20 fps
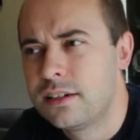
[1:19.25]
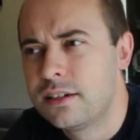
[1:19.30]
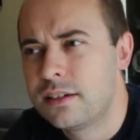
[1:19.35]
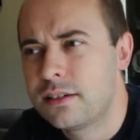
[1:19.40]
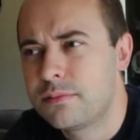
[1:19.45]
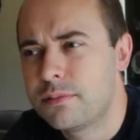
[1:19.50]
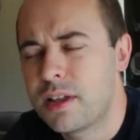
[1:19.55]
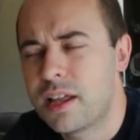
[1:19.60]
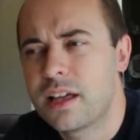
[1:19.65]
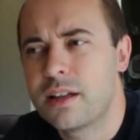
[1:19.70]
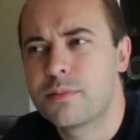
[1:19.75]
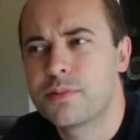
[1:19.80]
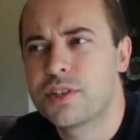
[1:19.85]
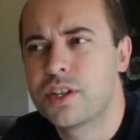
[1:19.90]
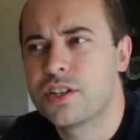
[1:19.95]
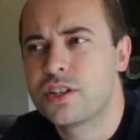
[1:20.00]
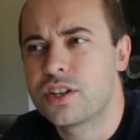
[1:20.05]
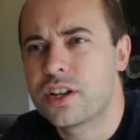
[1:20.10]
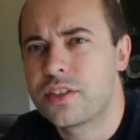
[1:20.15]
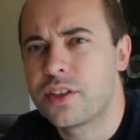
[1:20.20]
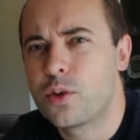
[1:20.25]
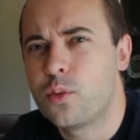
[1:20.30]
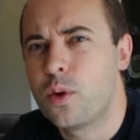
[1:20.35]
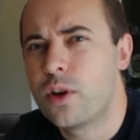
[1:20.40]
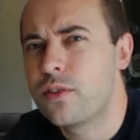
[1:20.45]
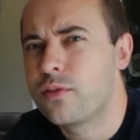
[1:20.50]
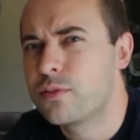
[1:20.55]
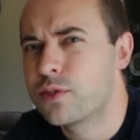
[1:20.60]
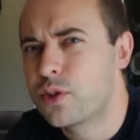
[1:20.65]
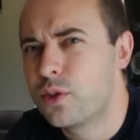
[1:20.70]
I'm not 100% sure. I think one
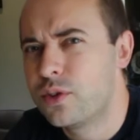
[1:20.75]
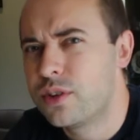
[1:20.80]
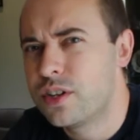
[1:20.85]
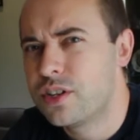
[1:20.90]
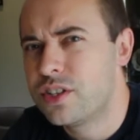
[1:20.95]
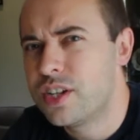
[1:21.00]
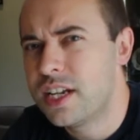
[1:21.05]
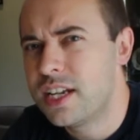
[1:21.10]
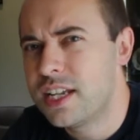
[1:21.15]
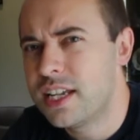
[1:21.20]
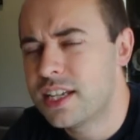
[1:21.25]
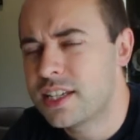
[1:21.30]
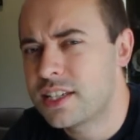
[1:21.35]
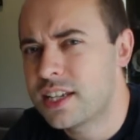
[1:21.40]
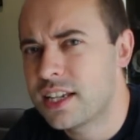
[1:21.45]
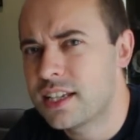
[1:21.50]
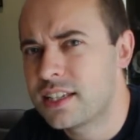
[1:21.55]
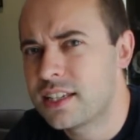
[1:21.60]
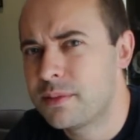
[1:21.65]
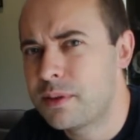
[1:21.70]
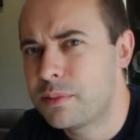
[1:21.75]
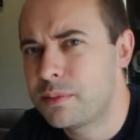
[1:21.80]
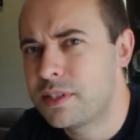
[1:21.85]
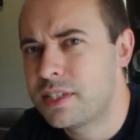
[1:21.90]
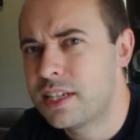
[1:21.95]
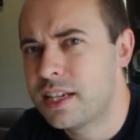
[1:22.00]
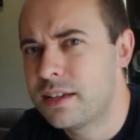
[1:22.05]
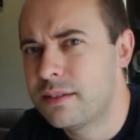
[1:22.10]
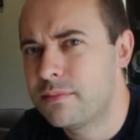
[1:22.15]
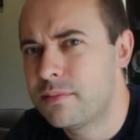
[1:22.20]
of them's going to JDSS. That might be
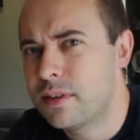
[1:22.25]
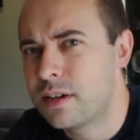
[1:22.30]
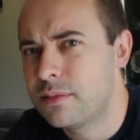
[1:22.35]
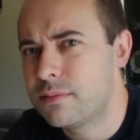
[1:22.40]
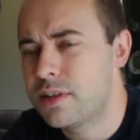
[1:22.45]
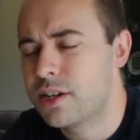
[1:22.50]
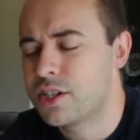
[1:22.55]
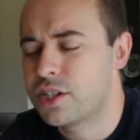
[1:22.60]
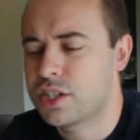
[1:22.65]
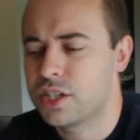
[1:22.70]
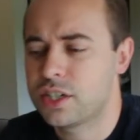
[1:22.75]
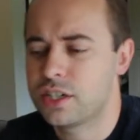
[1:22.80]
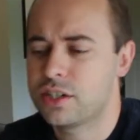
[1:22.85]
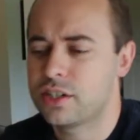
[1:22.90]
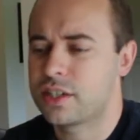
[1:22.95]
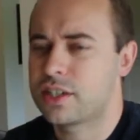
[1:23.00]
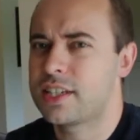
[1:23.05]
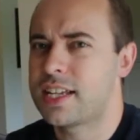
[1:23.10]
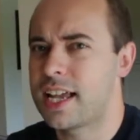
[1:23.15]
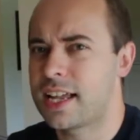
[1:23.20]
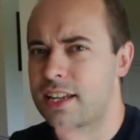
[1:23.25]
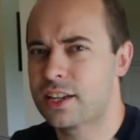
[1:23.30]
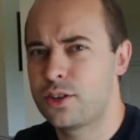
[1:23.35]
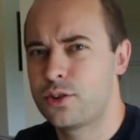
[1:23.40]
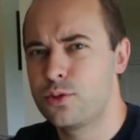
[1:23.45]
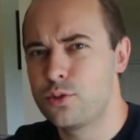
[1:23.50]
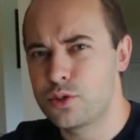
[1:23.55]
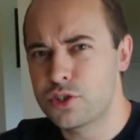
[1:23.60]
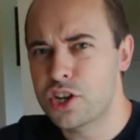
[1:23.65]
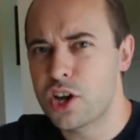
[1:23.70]
Tim. I'm not sure exactly
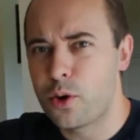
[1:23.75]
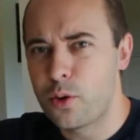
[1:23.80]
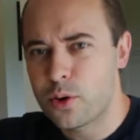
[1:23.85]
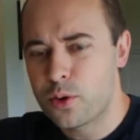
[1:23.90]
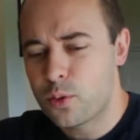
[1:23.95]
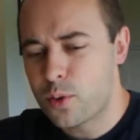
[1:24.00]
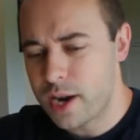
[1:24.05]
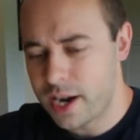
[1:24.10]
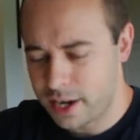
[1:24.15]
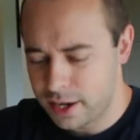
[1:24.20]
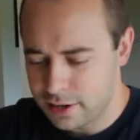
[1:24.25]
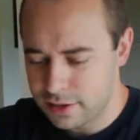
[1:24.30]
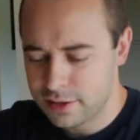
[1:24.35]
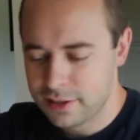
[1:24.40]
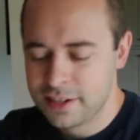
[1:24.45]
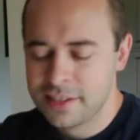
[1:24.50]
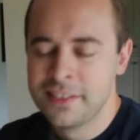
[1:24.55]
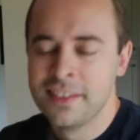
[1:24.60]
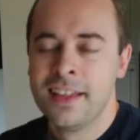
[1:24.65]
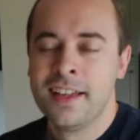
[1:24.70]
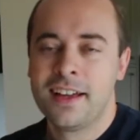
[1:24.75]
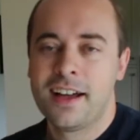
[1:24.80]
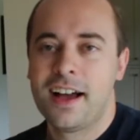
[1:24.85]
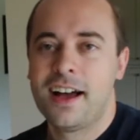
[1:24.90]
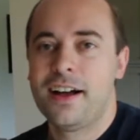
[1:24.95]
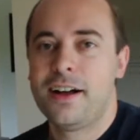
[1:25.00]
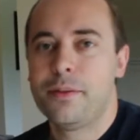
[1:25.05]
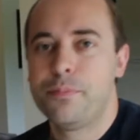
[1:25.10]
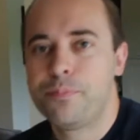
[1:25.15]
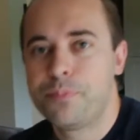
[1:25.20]
who's going where.
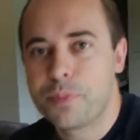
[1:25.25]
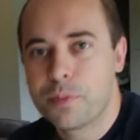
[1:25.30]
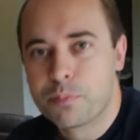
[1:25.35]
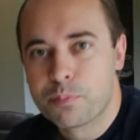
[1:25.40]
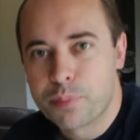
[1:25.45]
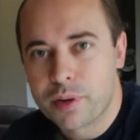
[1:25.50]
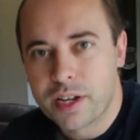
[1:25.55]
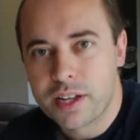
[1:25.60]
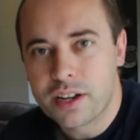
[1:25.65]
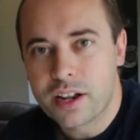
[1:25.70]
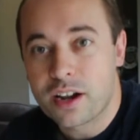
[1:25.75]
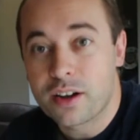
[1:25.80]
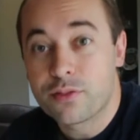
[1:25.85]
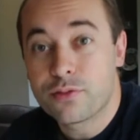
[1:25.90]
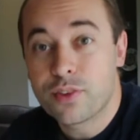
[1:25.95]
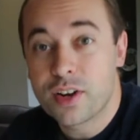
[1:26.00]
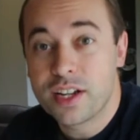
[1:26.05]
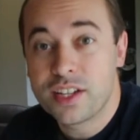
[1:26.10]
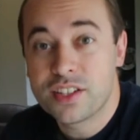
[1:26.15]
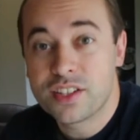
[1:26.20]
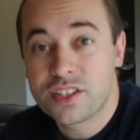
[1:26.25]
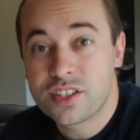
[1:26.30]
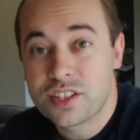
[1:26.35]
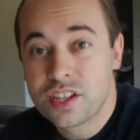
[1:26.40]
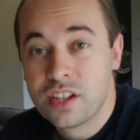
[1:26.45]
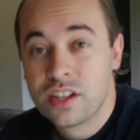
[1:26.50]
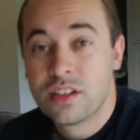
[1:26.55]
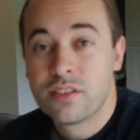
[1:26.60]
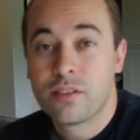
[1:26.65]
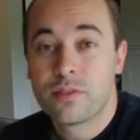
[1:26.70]
But our
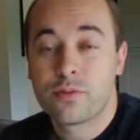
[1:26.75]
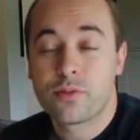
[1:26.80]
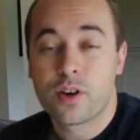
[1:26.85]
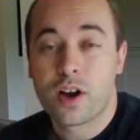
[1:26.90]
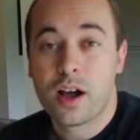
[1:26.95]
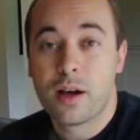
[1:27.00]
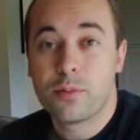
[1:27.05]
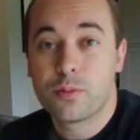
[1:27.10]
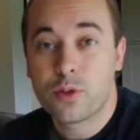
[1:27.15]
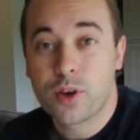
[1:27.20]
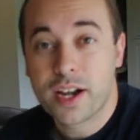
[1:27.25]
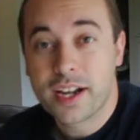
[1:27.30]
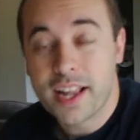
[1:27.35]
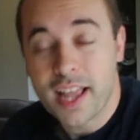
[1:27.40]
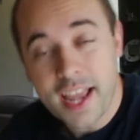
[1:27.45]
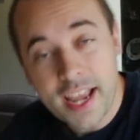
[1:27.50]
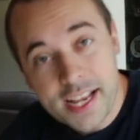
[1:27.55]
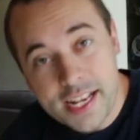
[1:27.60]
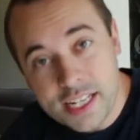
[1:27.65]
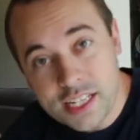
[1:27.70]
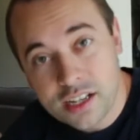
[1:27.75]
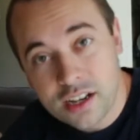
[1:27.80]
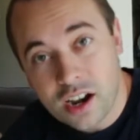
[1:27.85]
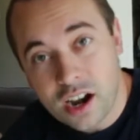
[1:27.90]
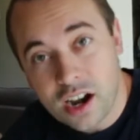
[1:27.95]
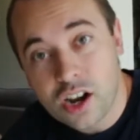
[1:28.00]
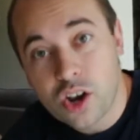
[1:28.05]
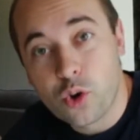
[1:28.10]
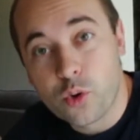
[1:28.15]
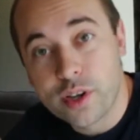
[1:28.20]
friends from grade 8
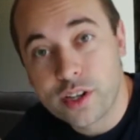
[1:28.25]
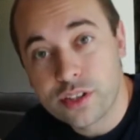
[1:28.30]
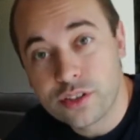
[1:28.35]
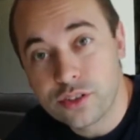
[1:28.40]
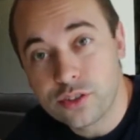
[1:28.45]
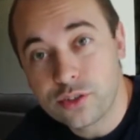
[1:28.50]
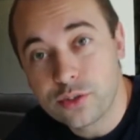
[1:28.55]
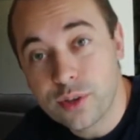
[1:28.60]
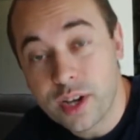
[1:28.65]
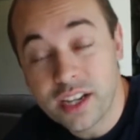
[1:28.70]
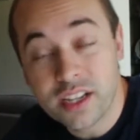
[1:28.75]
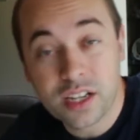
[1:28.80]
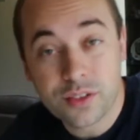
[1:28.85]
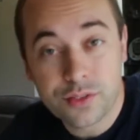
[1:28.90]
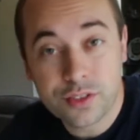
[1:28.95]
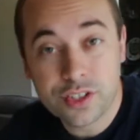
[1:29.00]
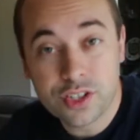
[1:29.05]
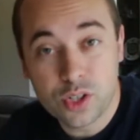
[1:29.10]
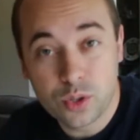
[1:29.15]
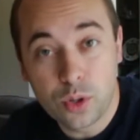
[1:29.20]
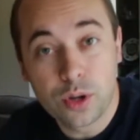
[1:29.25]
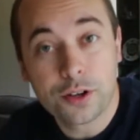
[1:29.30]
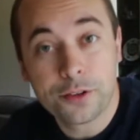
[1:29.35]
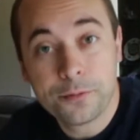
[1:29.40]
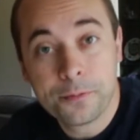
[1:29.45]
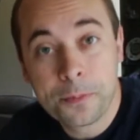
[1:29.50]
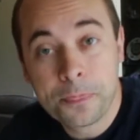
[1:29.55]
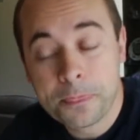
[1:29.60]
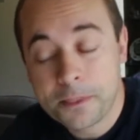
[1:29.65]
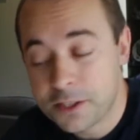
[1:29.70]
are going to a different
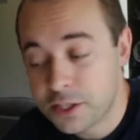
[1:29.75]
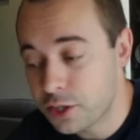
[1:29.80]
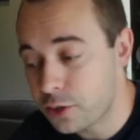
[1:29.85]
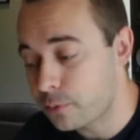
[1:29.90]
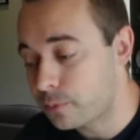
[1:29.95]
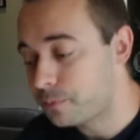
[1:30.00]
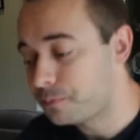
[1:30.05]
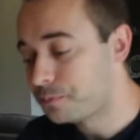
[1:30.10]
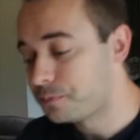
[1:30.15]
school. So,